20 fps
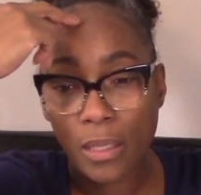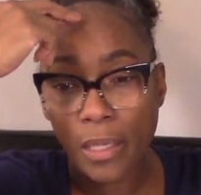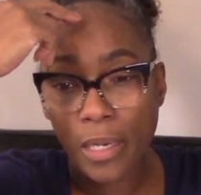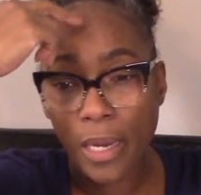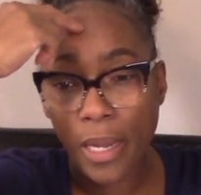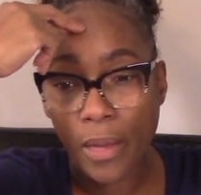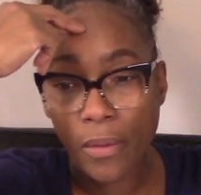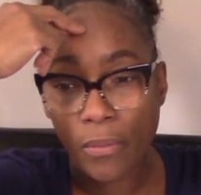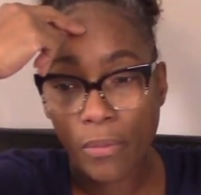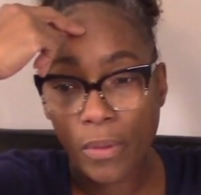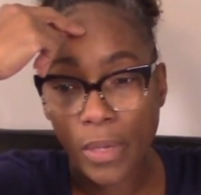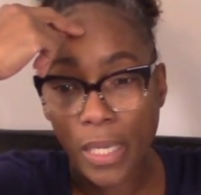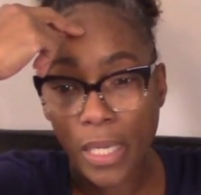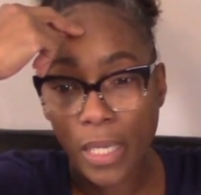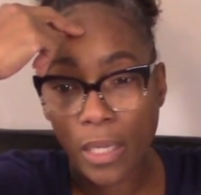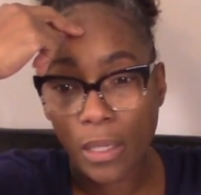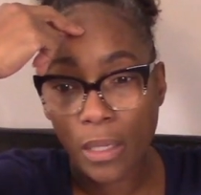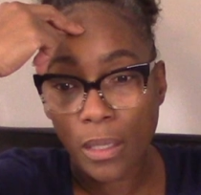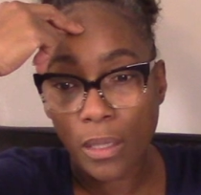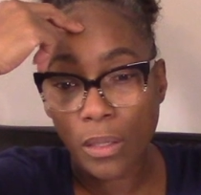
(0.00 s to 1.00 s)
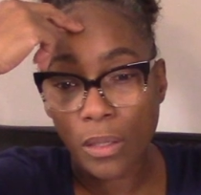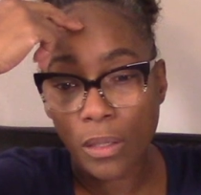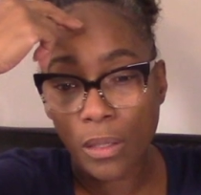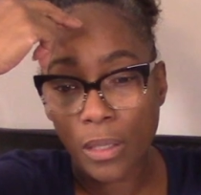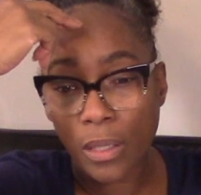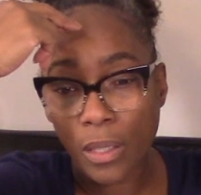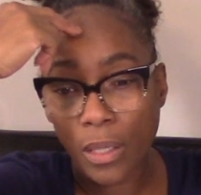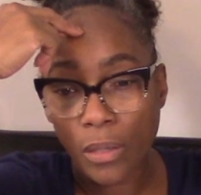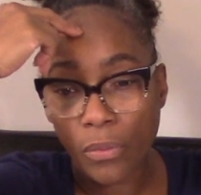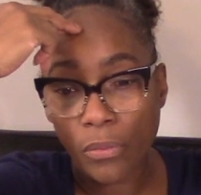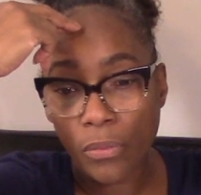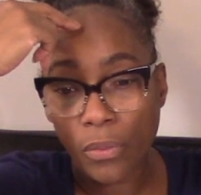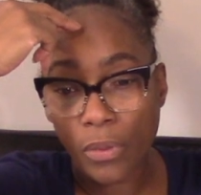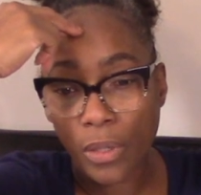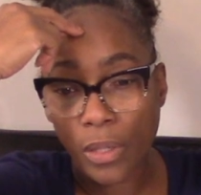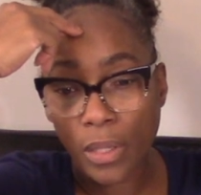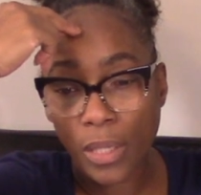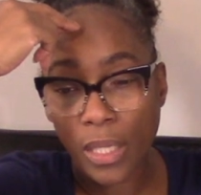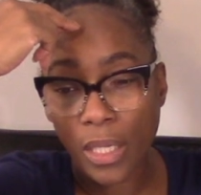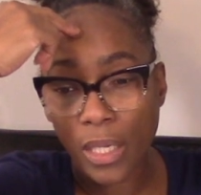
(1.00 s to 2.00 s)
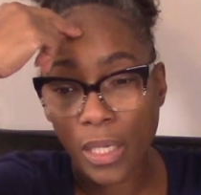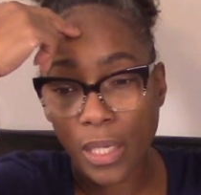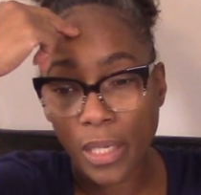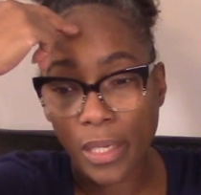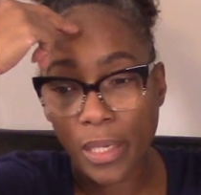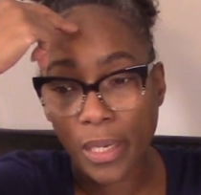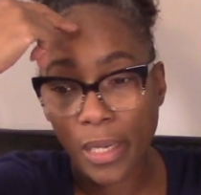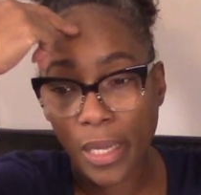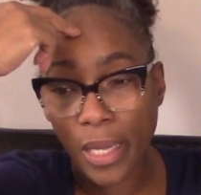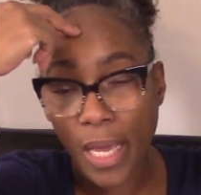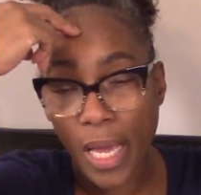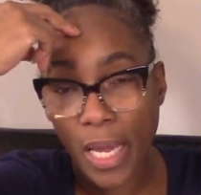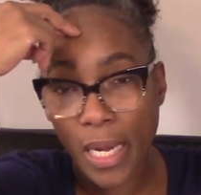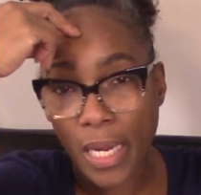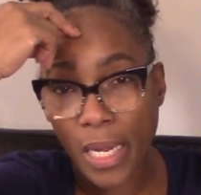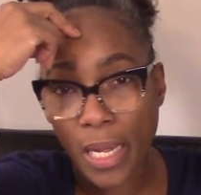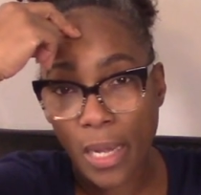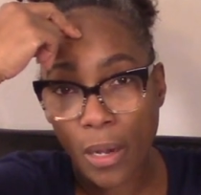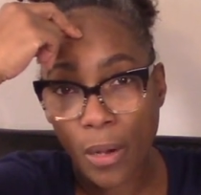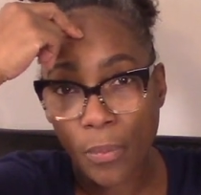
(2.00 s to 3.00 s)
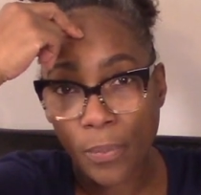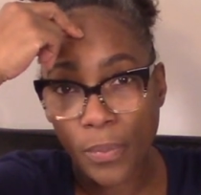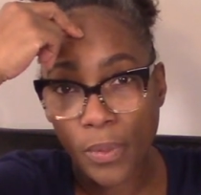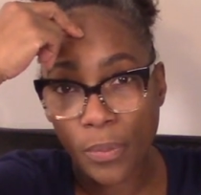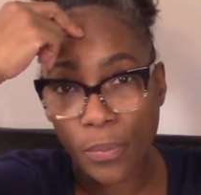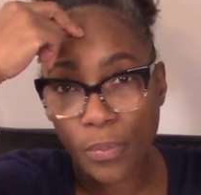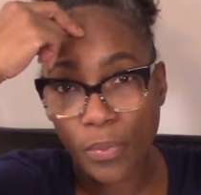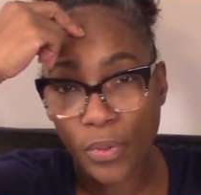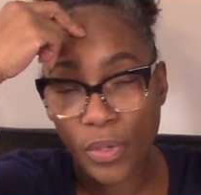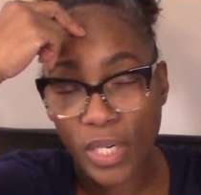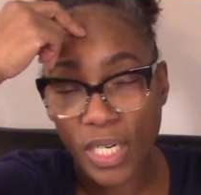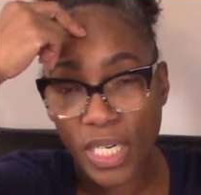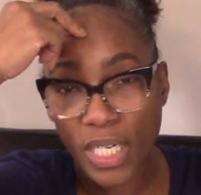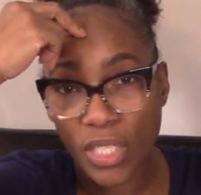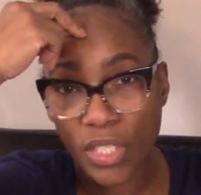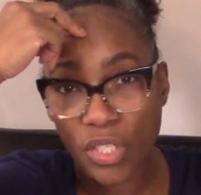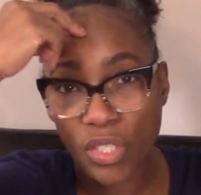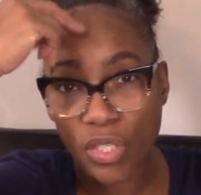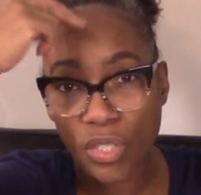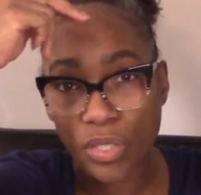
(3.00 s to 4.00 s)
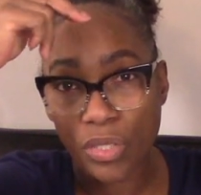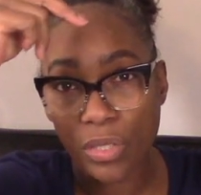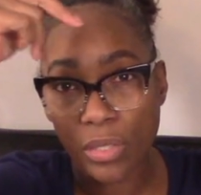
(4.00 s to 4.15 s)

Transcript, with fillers: That way it, it can kind of help you bridge